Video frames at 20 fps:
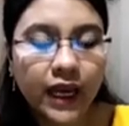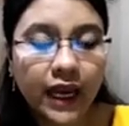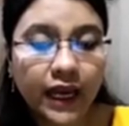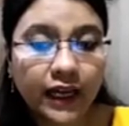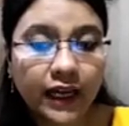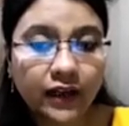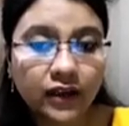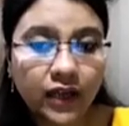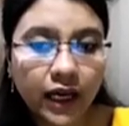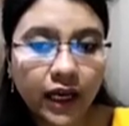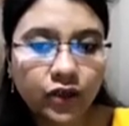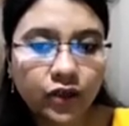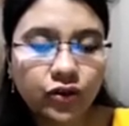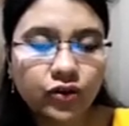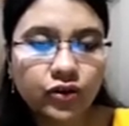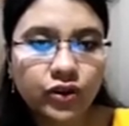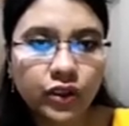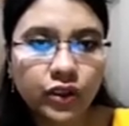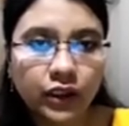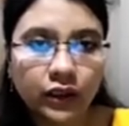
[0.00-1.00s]
And
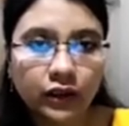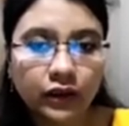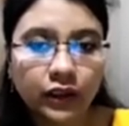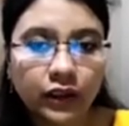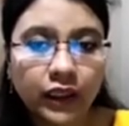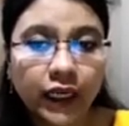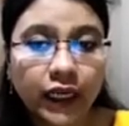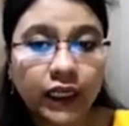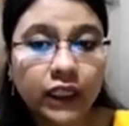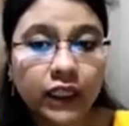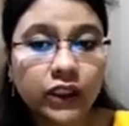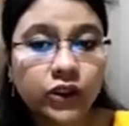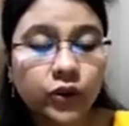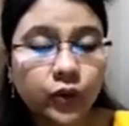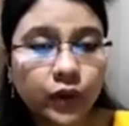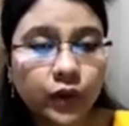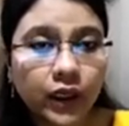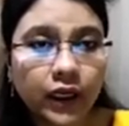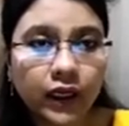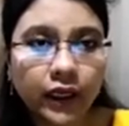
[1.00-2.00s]
nitrogen gaining
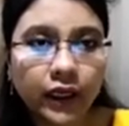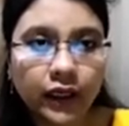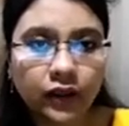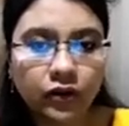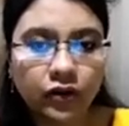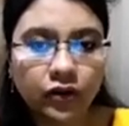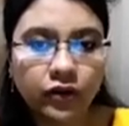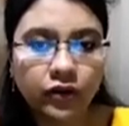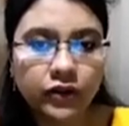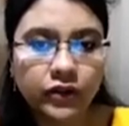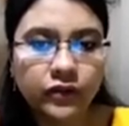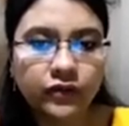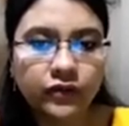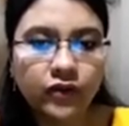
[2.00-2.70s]
3 electrons